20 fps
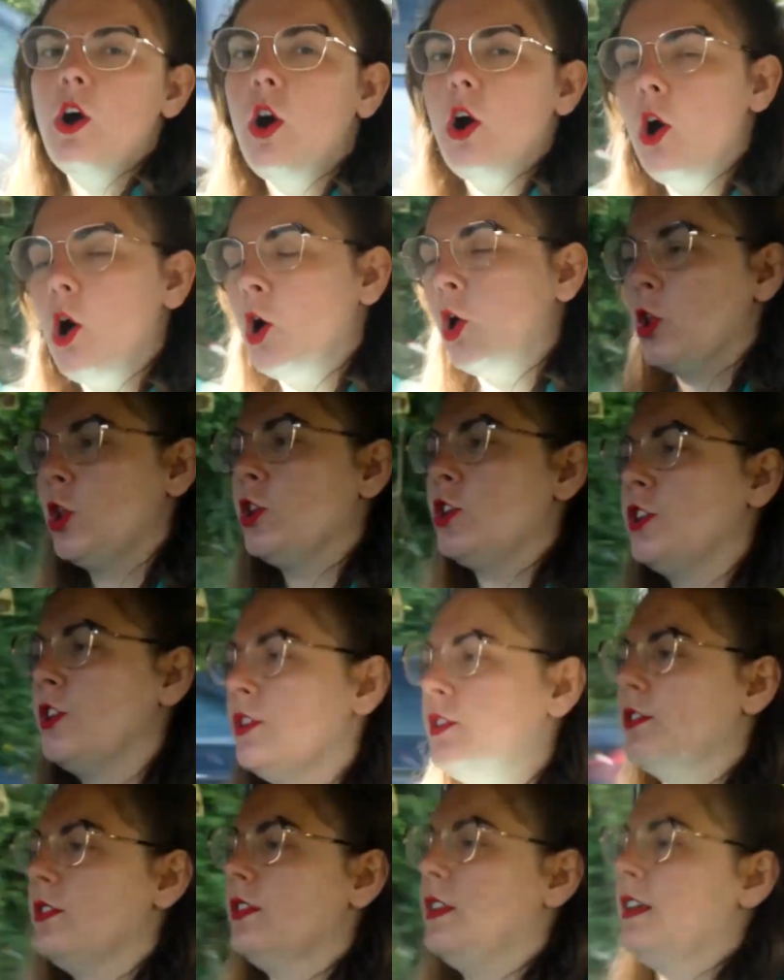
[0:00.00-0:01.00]
on
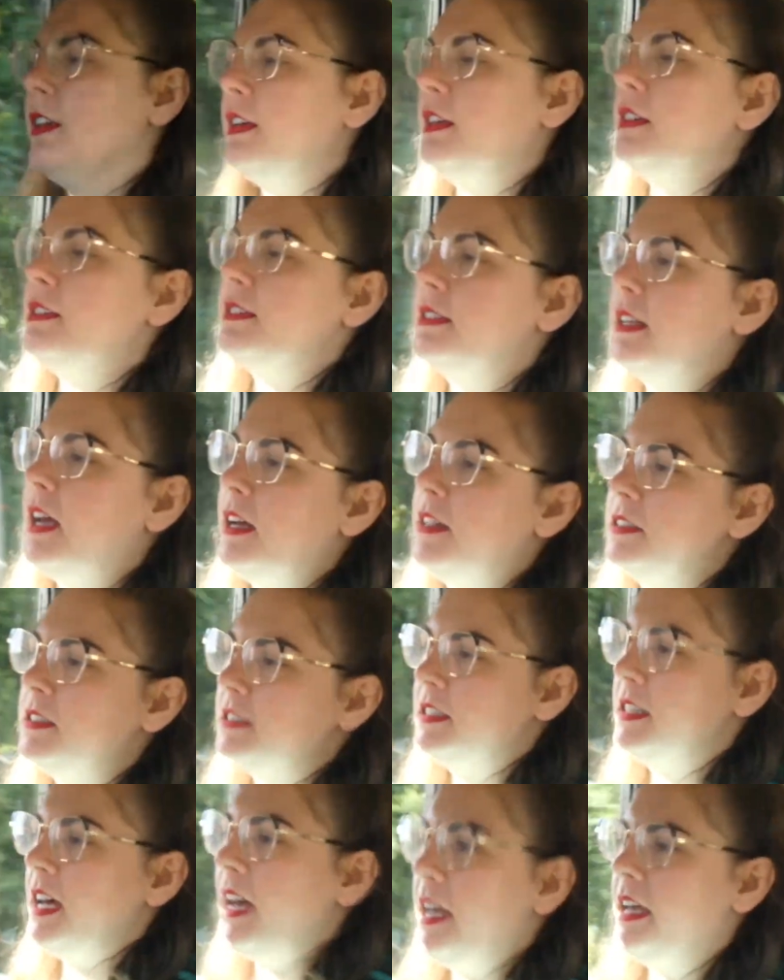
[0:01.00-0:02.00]
the
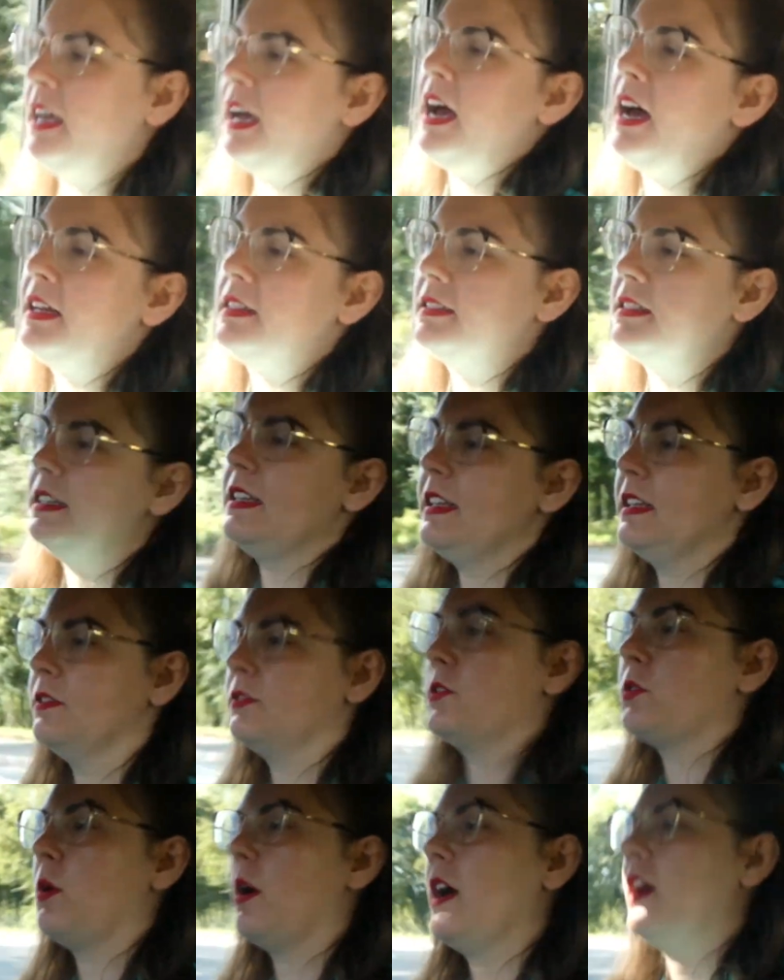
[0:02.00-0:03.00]
Saturday had to
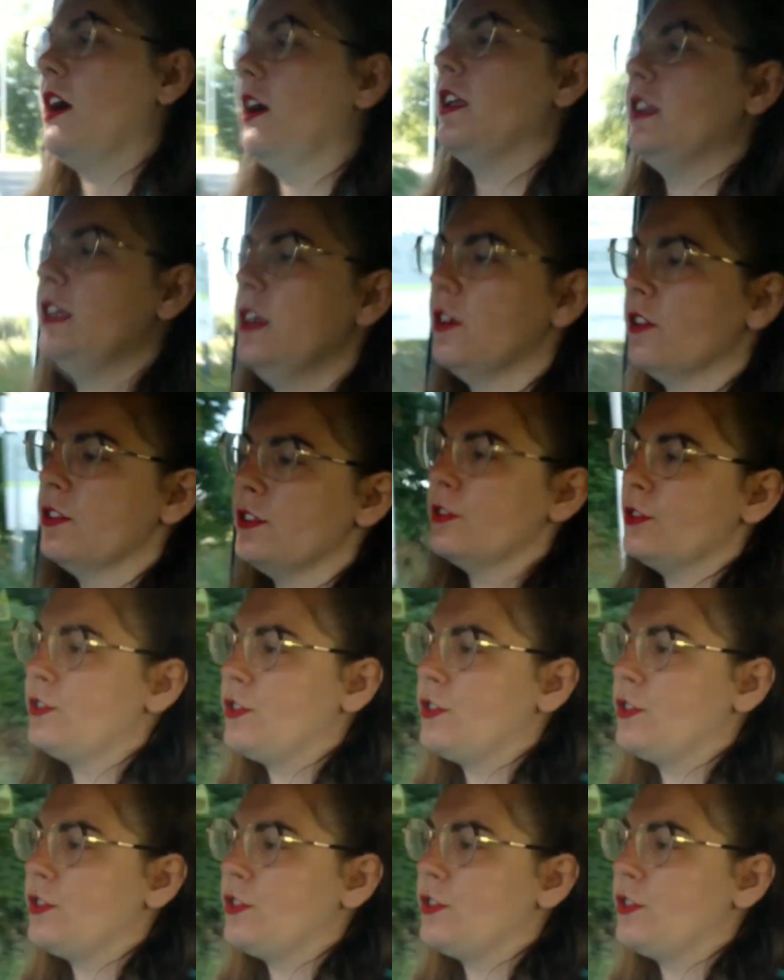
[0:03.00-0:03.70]
leave quite early on the